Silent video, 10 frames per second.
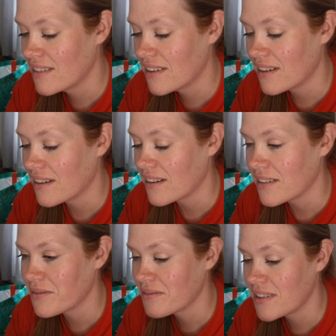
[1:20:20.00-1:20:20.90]

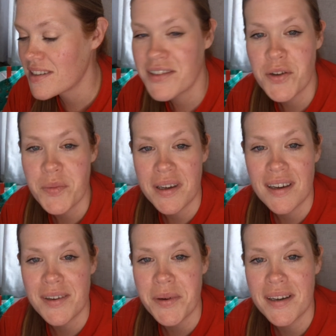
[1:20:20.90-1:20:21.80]
There's so many
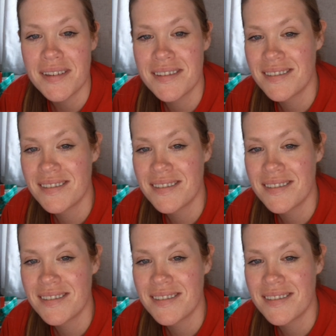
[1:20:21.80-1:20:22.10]
anyway.